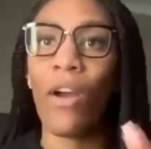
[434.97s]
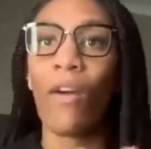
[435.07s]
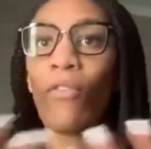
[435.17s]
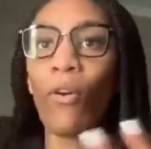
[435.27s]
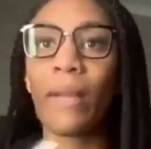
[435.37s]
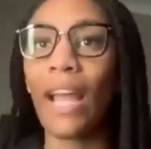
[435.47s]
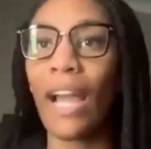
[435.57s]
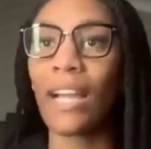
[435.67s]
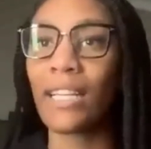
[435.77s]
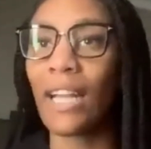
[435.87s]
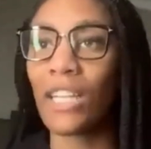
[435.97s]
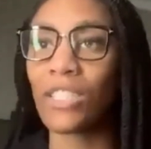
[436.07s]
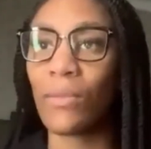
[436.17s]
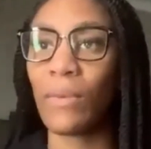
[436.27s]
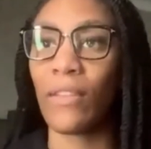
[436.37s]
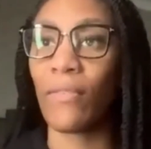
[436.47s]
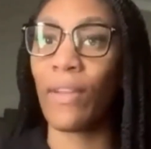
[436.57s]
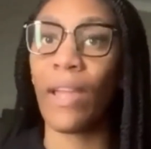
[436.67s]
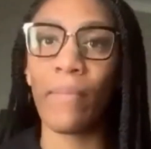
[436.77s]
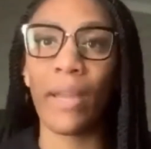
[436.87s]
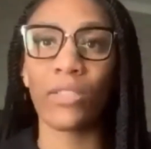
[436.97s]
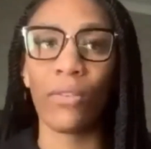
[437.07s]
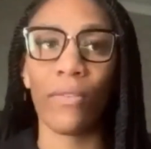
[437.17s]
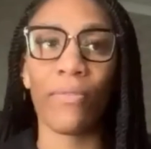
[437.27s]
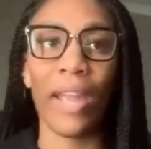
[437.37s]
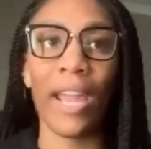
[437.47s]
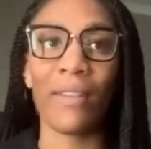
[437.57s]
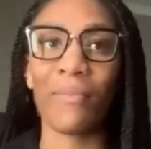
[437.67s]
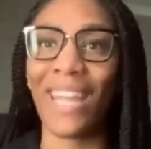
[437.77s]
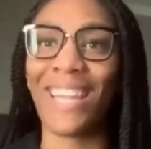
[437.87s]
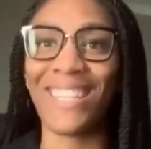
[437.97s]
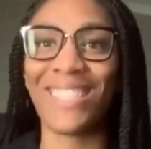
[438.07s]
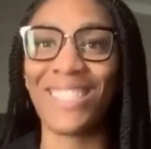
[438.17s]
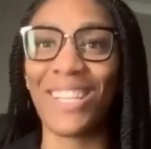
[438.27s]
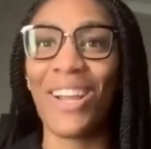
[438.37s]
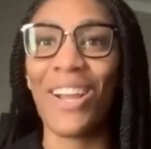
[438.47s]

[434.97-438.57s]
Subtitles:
forming that connection with the fan base or fan, making us